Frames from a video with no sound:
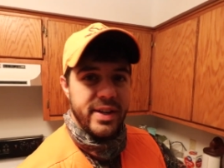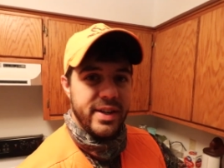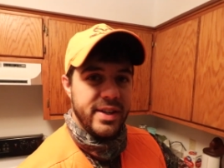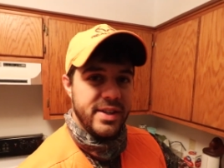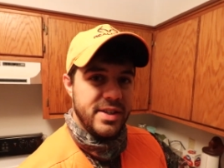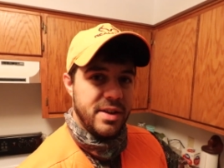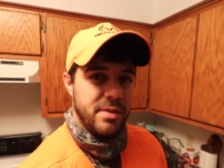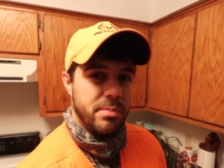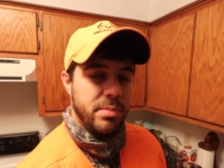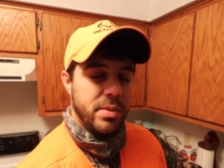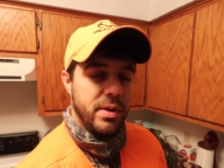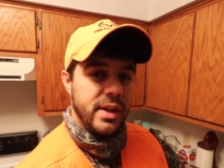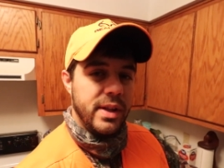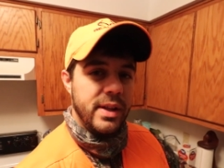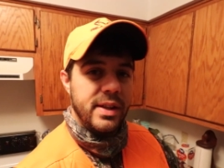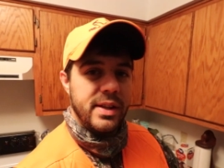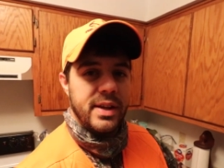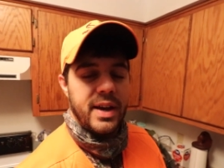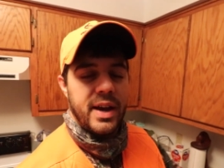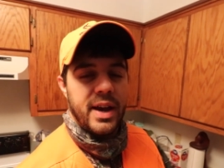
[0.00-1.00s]
It is
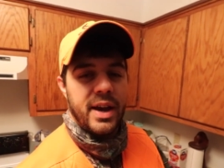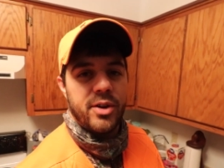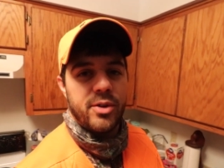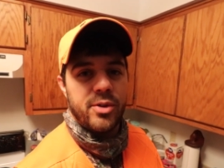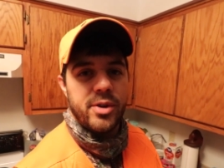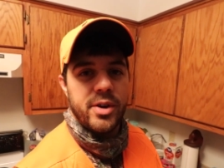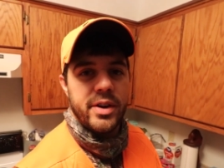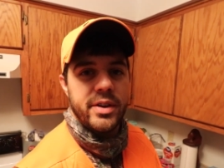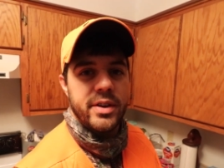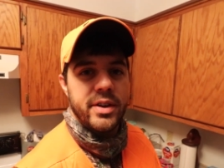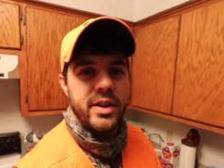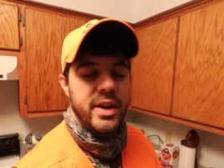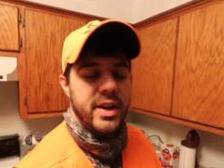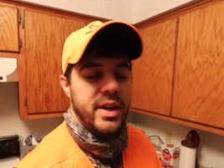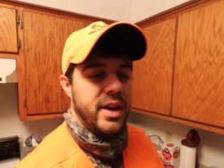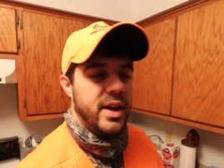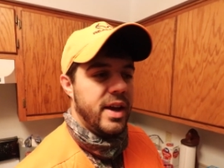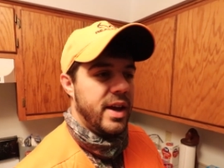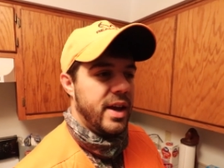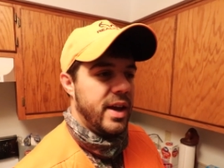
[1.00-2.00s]
completely cattle run,
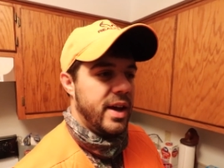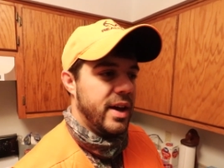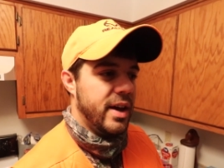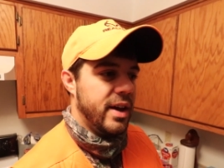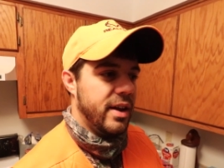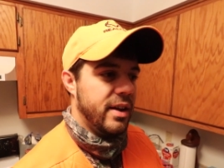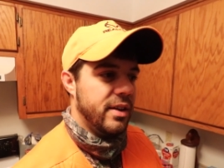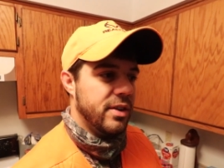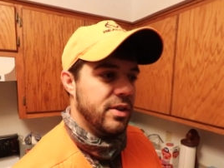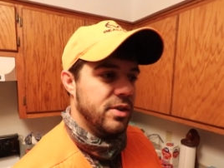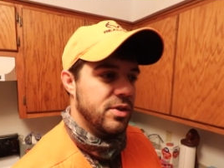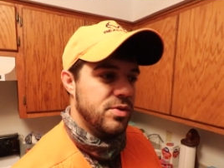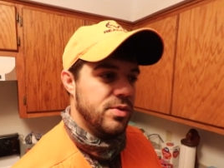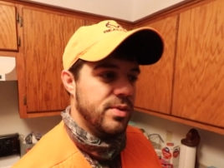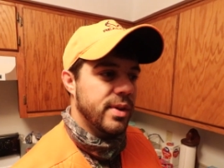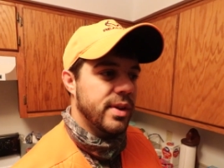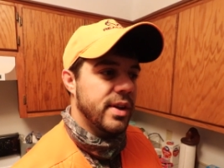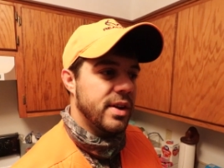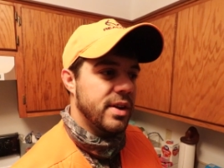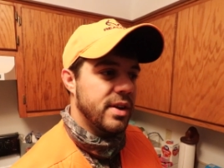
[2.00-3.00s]
and there's
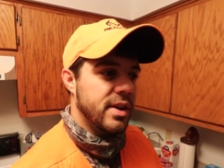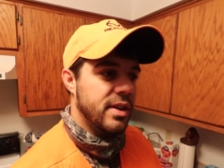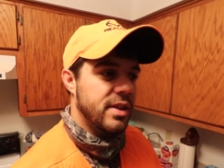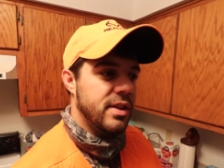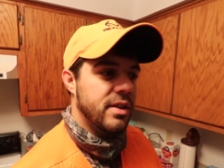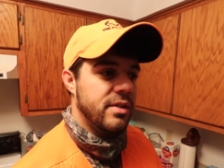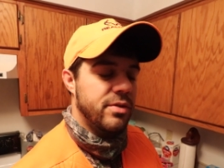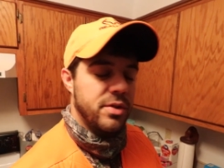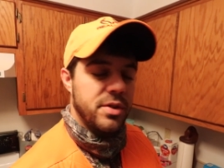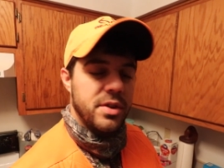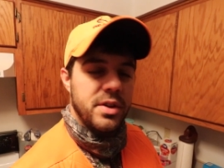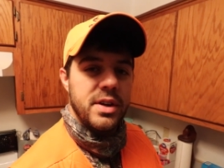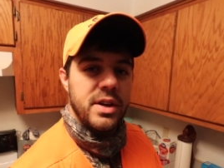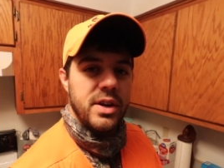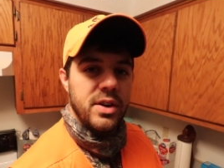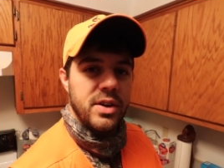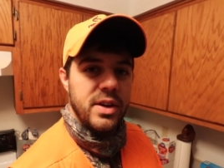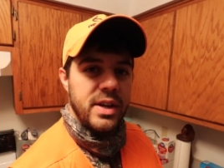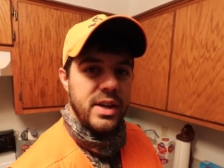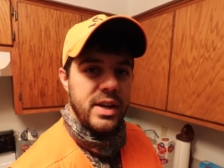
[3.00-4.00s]
really nothing for the
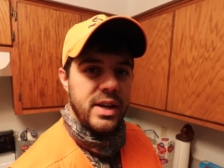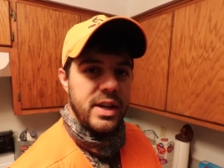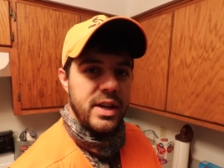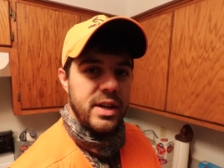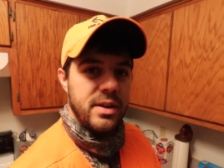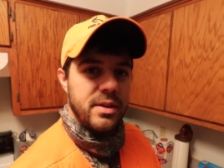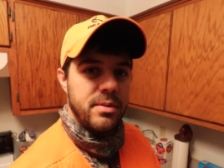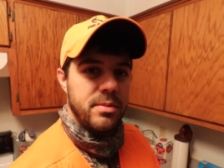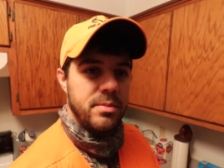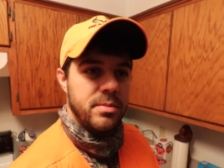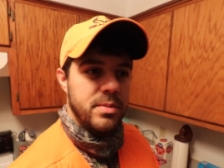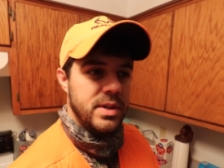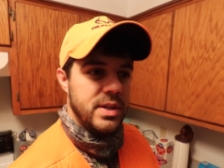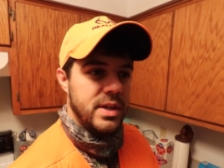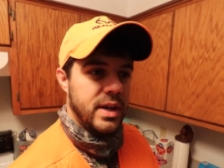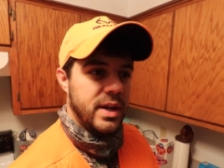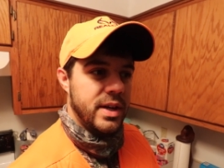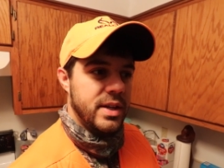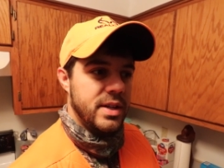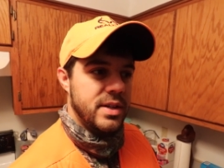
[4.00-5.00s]
deer to eat
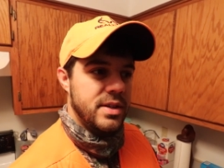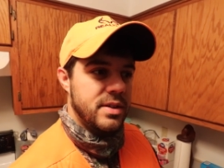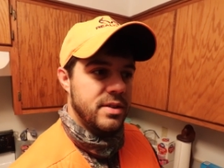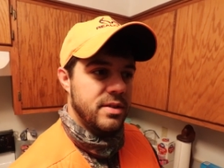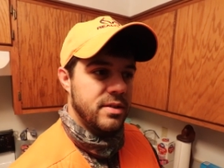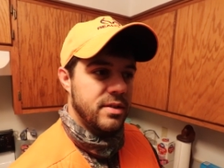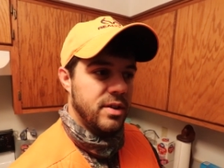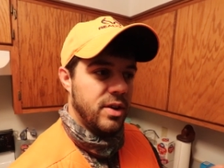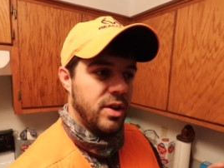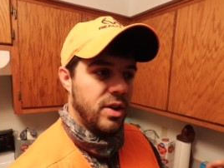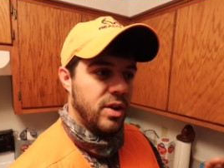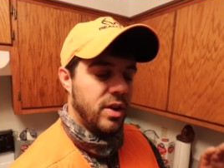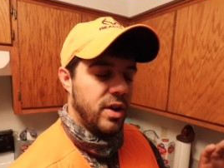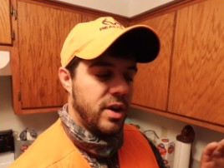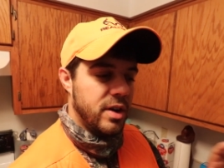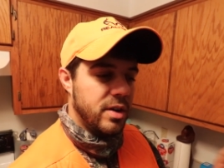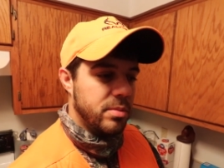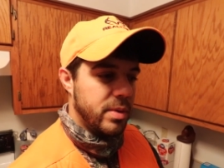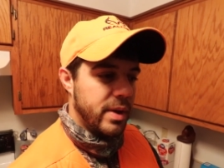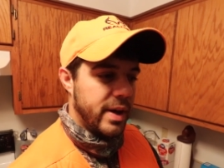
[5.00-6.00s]
besides a
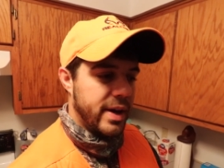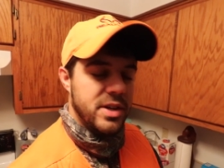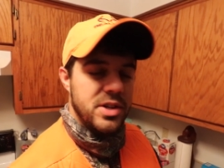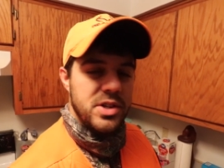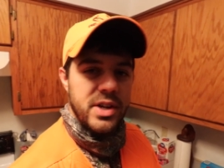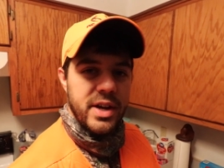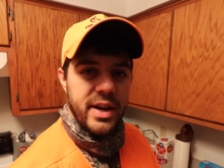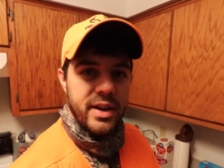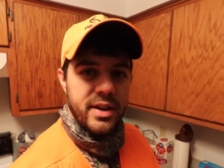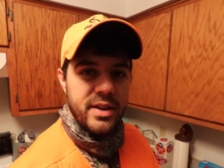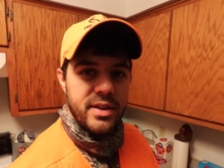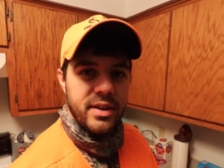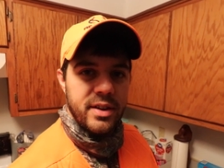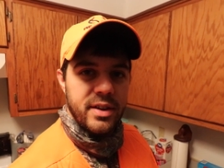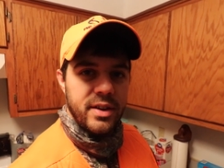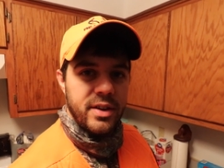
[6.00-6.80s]
lot of blackjack